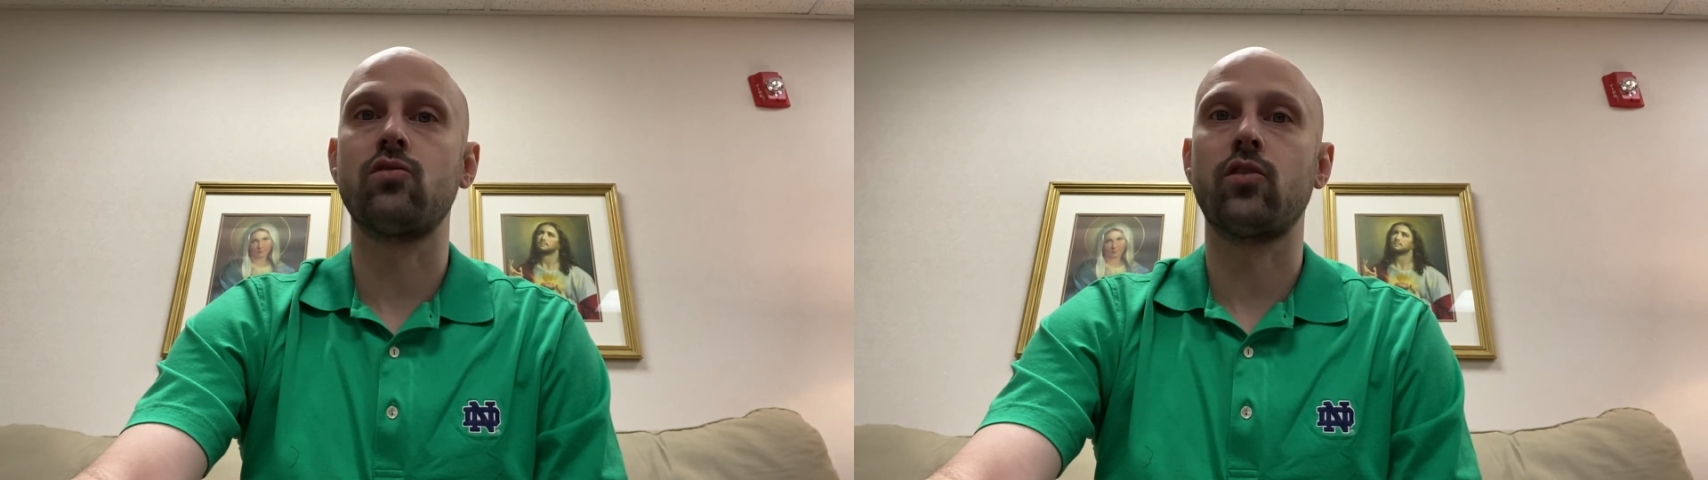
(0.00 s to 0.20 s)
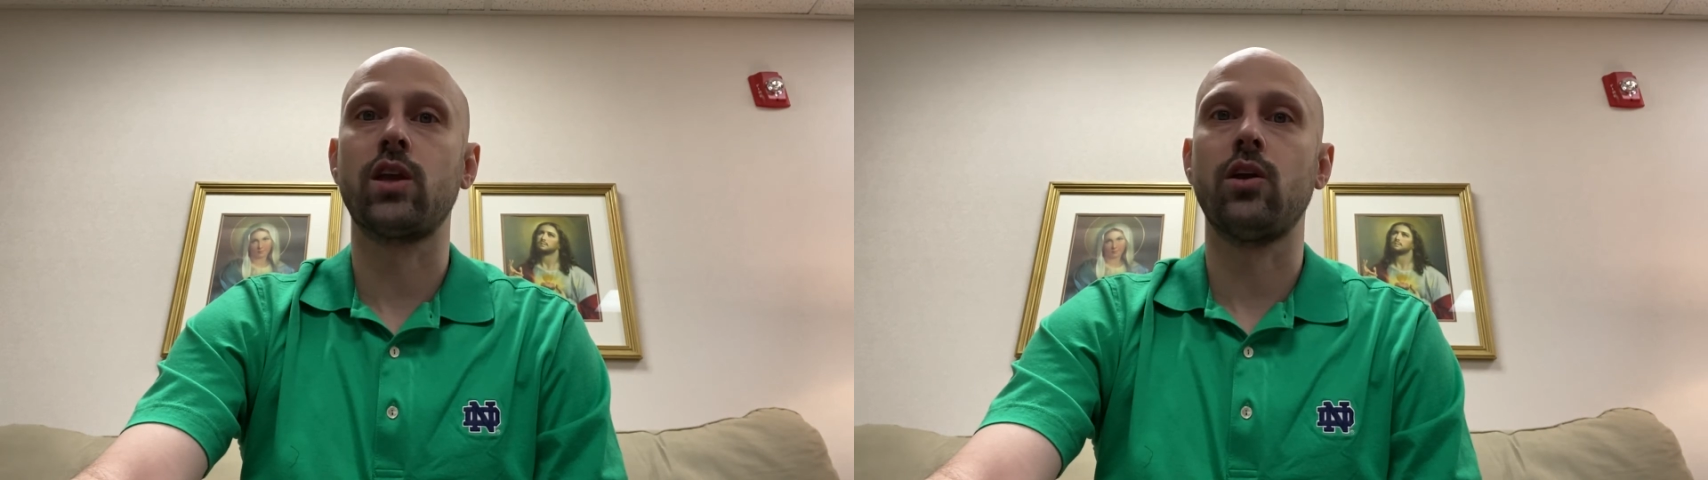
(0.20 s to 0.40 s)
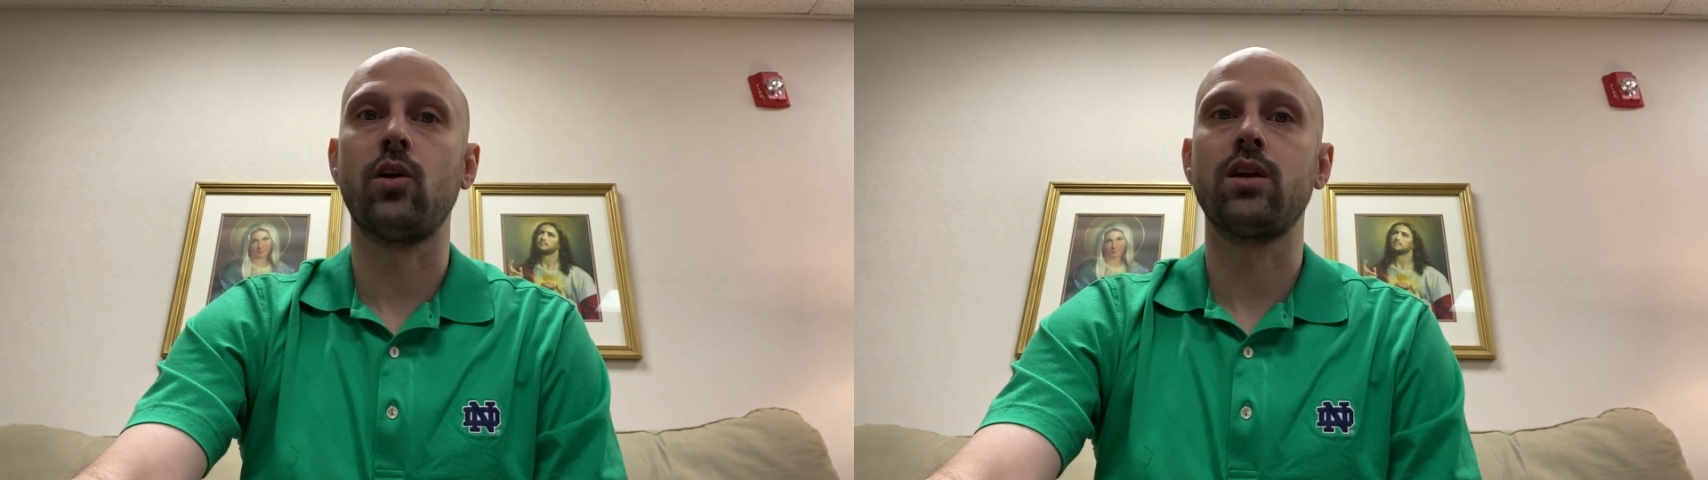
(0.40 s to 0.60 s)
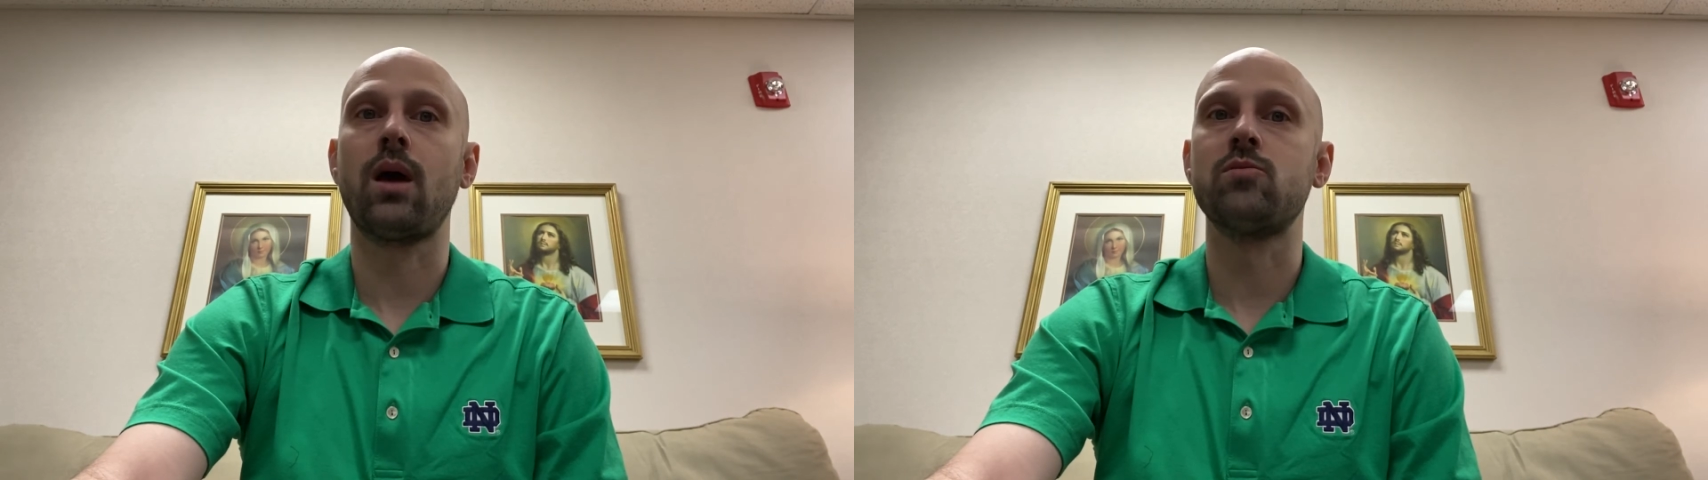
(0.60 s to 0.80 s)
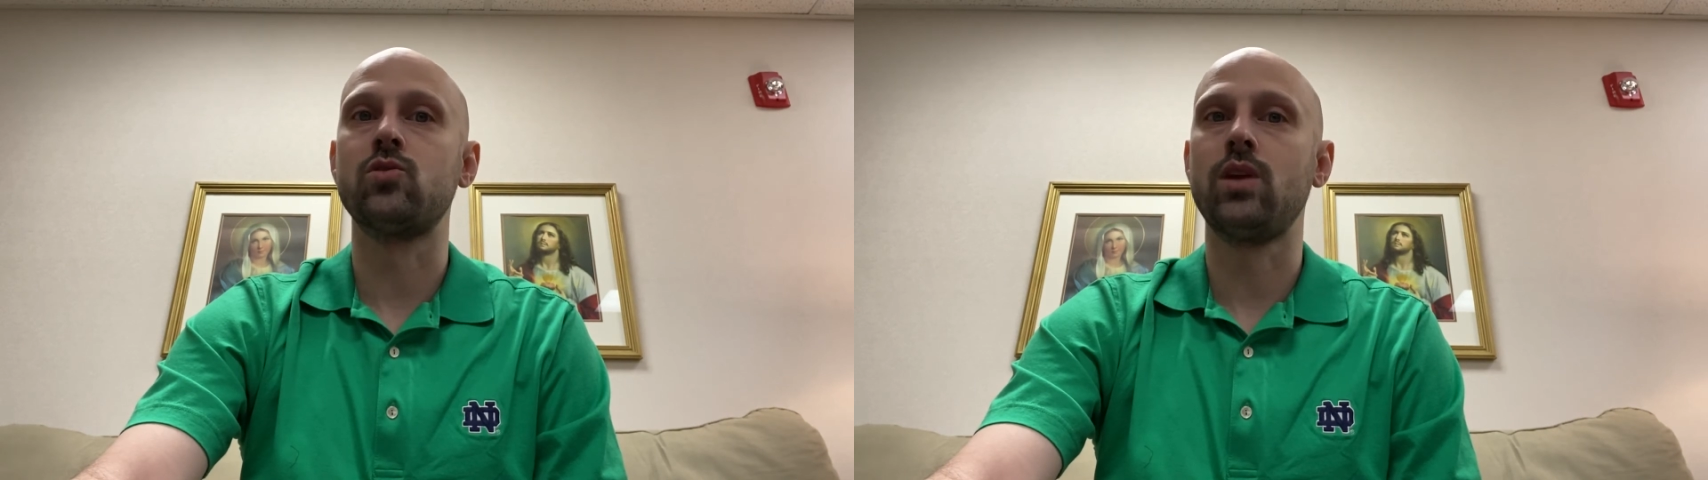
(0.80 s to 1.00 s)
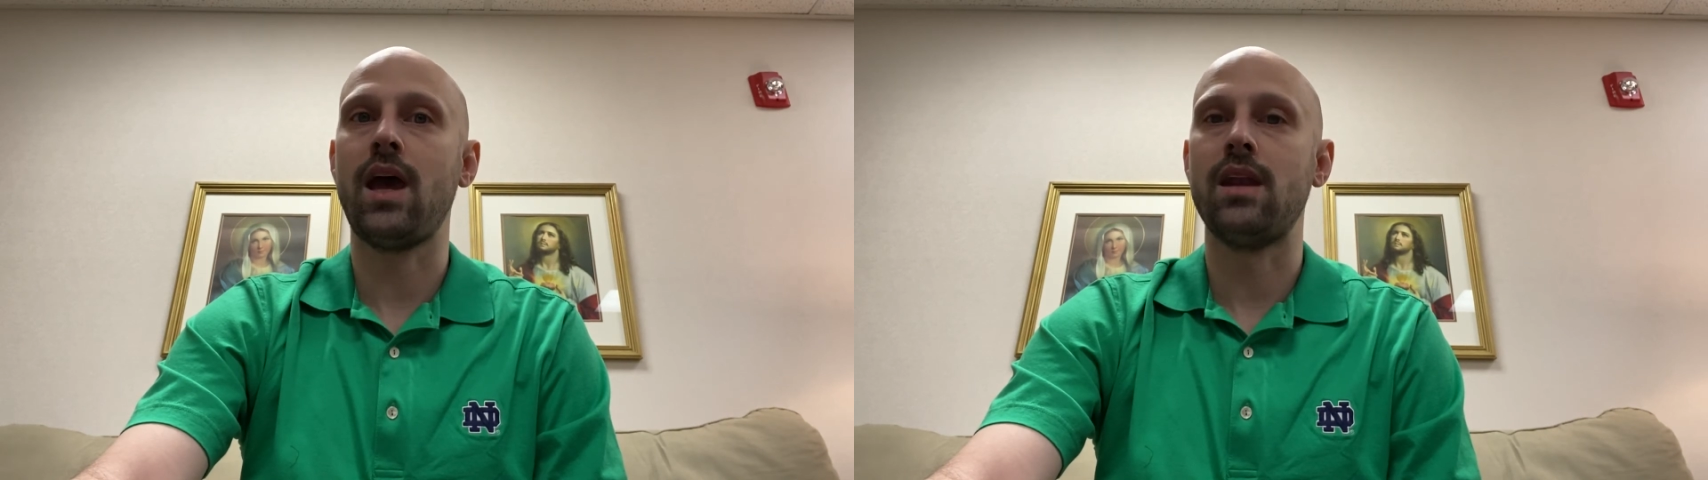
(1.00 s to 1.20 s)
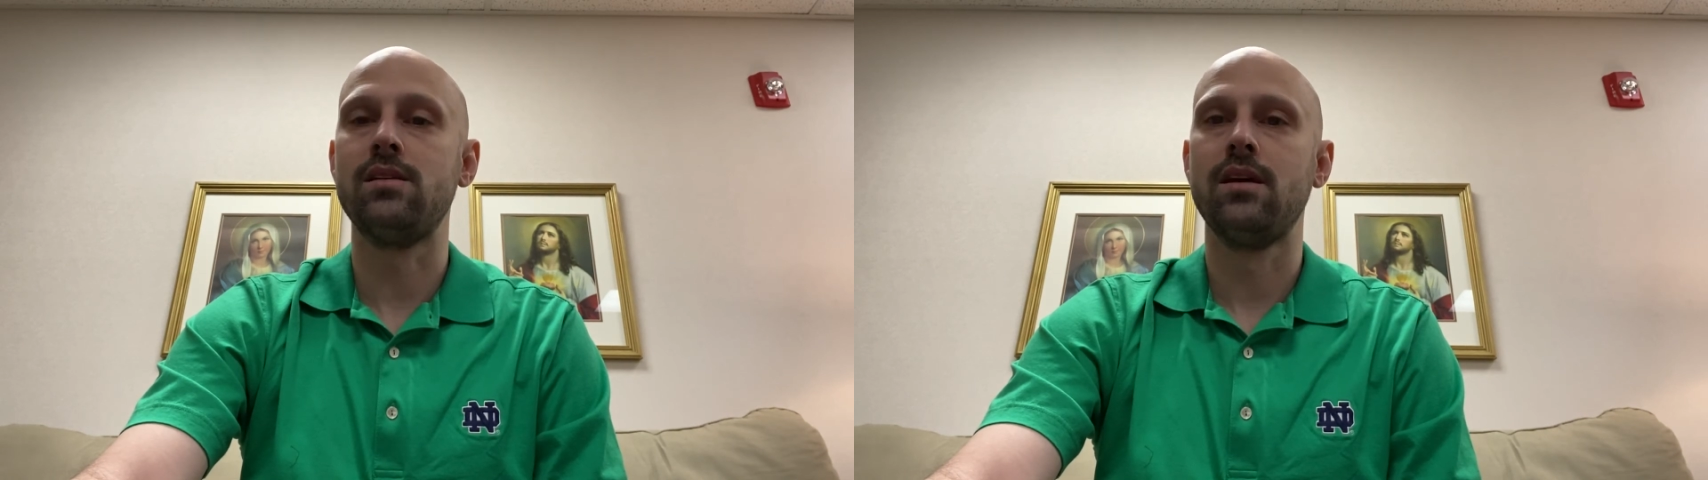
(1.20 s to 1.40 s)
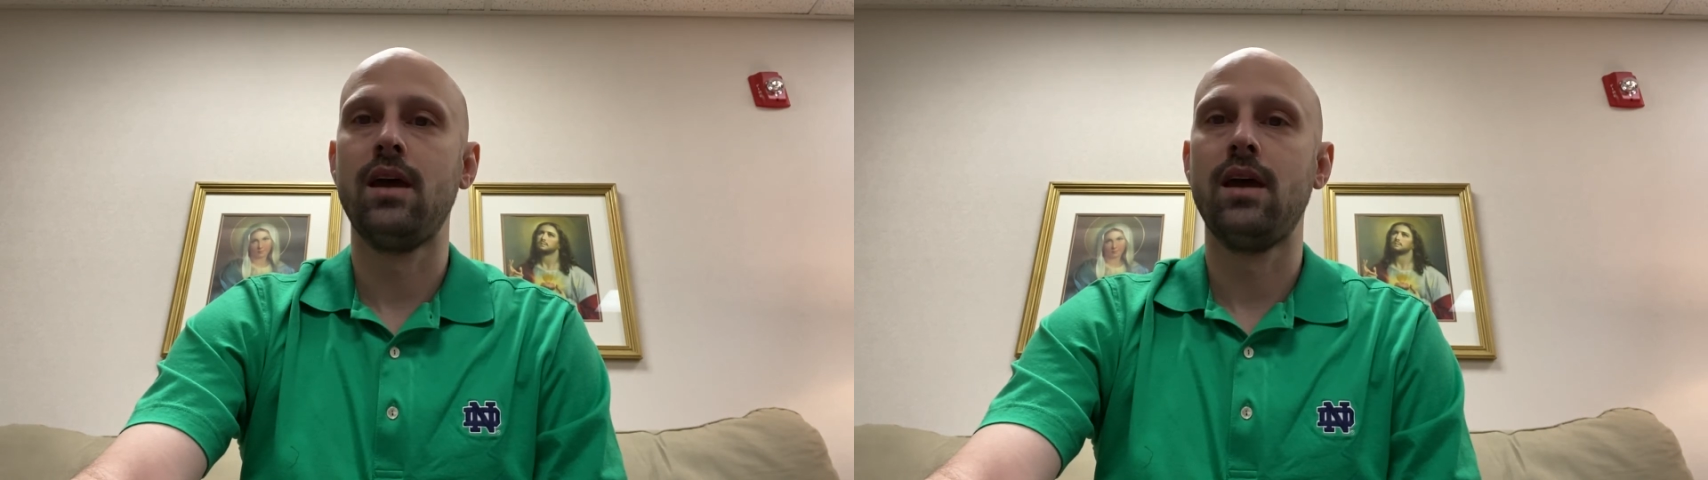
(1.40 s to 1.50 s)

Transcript: for Kieran comes to an end